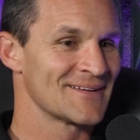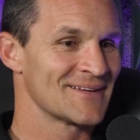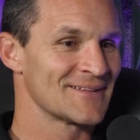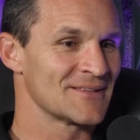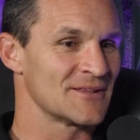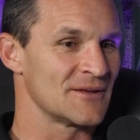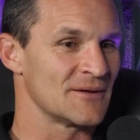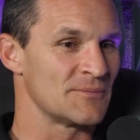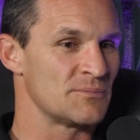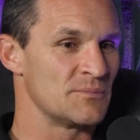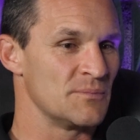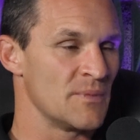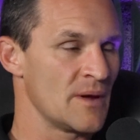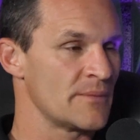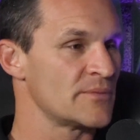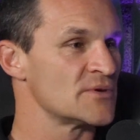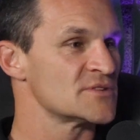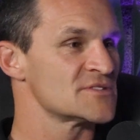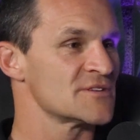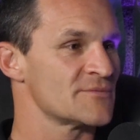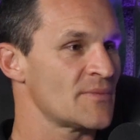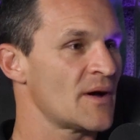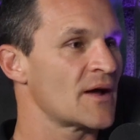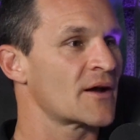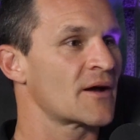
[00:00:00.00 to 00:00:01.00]
the
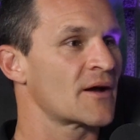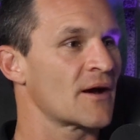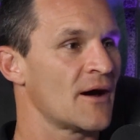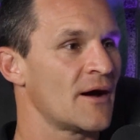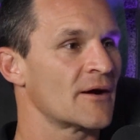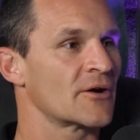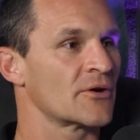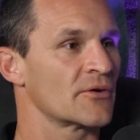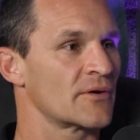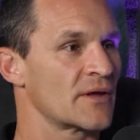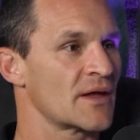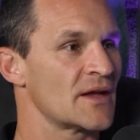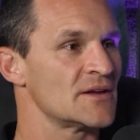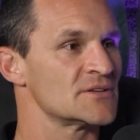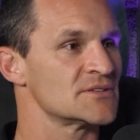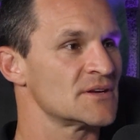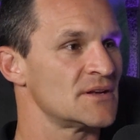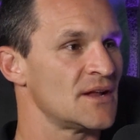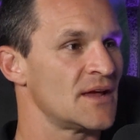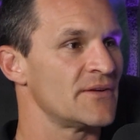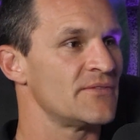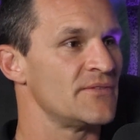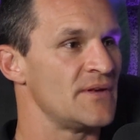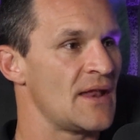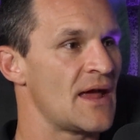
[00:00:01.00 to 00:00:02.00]
members of my
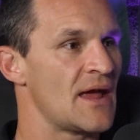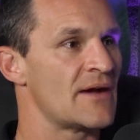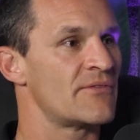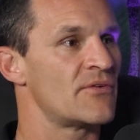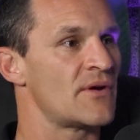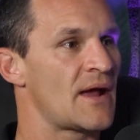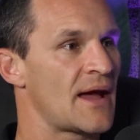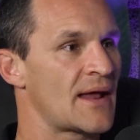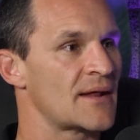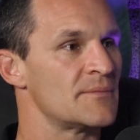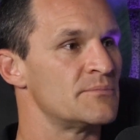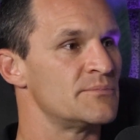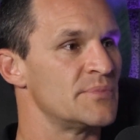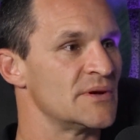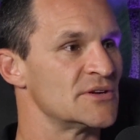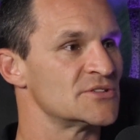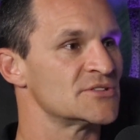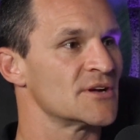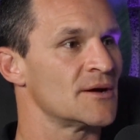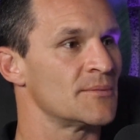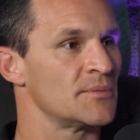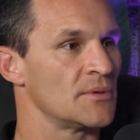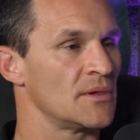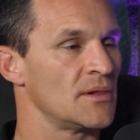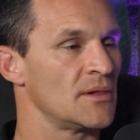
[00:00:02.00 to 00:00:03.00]
congregation have never had a
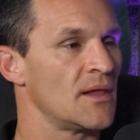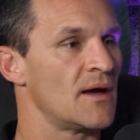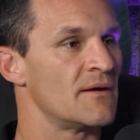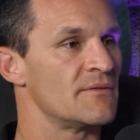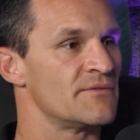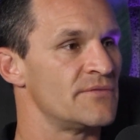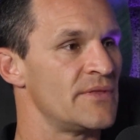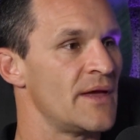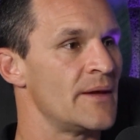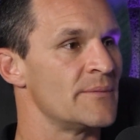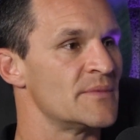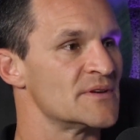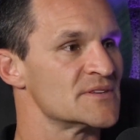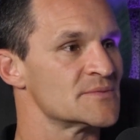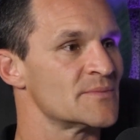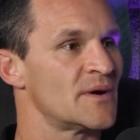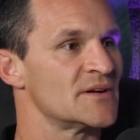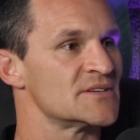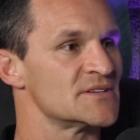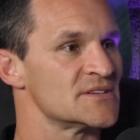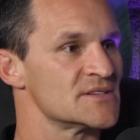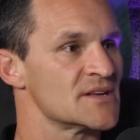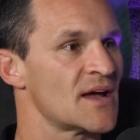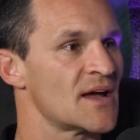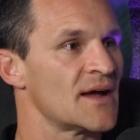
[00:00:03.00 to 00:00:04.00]
bishop love them as
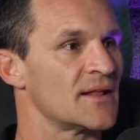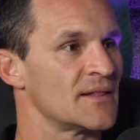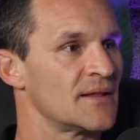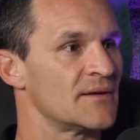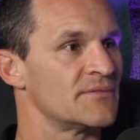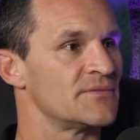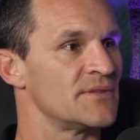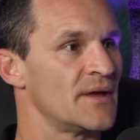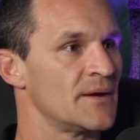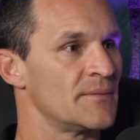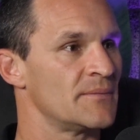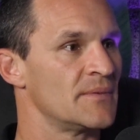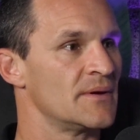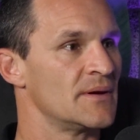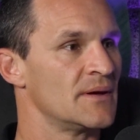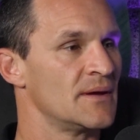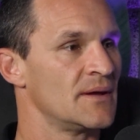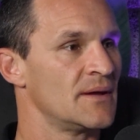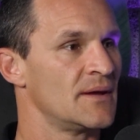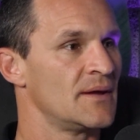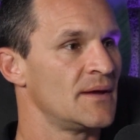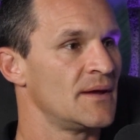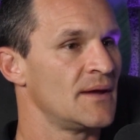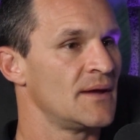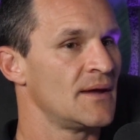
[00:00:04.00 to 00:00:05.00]
much as I love them.
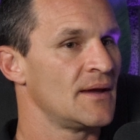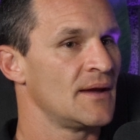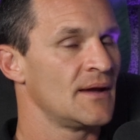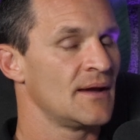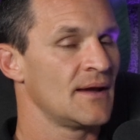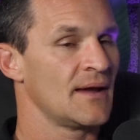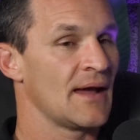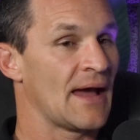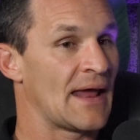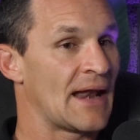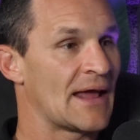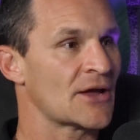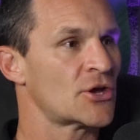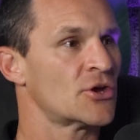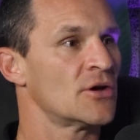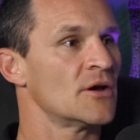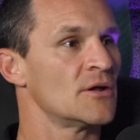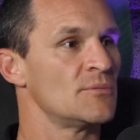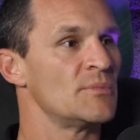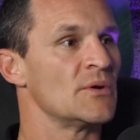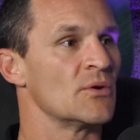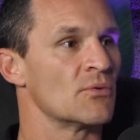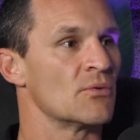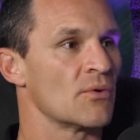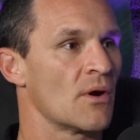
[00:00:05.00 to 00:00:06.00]
And I
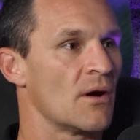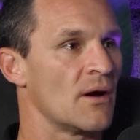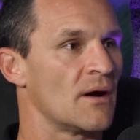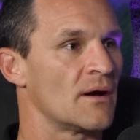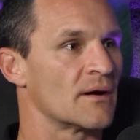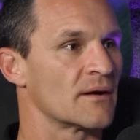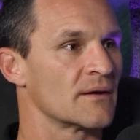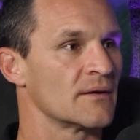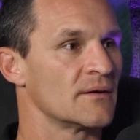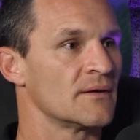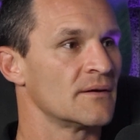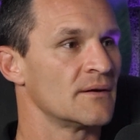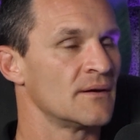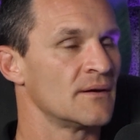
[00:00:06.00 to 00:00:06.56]
could be wrong.